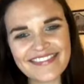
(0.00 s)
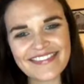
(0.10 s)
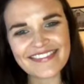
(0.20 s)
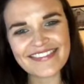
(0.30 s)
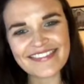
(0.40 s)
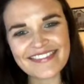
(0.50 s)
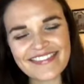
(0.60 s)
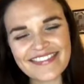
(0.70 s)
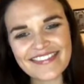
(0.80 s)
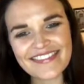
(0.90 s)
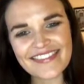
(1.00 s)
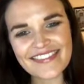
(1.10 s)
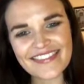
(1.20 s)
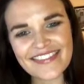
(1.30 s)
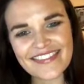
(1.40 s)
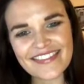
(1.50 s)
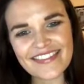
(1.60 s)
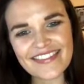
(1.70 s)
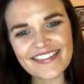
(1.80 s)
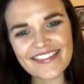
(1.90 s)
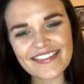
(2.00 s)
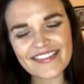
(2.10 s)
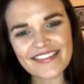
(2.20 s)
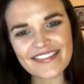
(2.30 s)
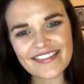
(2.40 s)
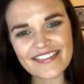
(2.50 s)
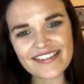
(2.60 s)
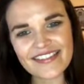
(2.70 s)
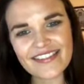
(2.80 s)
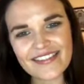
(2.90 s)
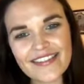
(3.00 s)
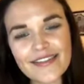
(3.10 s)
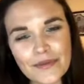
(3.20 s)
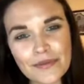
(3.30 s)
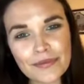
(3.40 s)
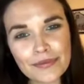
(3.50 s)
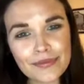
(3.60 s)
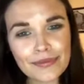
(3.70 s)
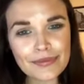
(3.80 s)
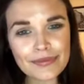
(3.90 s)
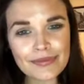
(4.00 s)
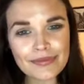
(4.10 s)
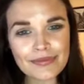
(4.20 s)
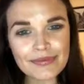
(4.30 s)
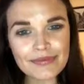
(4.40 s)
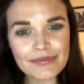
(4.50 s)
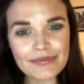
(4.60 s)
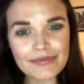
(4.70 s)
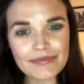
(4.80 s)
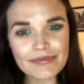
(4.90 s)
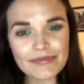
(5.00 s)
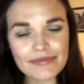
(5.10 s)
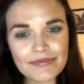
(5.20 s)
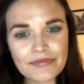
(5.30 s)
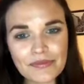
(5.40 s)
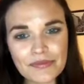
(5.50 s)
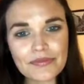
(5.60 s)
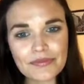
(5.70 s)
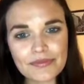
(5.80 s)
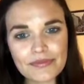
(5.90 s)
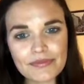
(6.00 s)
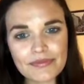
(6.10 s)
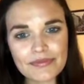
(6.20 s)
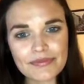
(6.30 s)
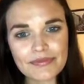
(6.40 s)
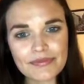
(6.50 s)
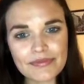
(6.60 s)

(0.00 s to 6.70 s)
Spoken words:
(silent)